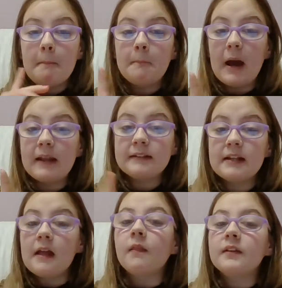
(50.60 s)
but
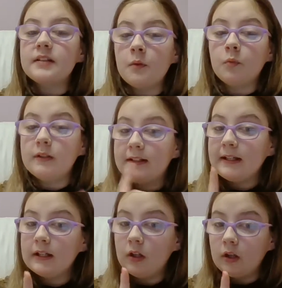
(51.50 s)
the son would
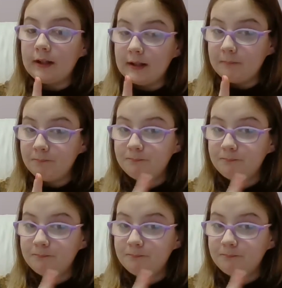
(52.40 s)
kill him.